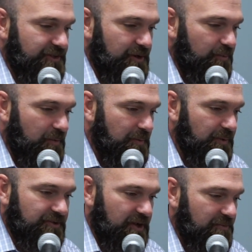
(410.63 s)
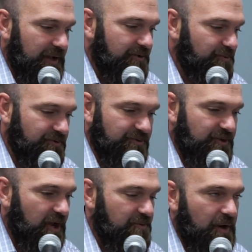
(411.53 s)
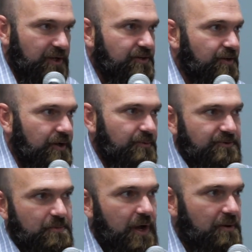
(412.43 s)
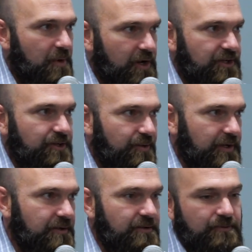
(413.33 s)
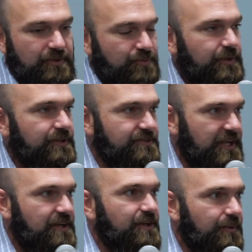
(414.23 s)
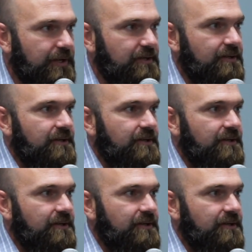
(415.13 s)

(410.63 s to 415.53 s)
what we want to talk about is what's the stock market doing, what's the bond market doing, what's real estate doing,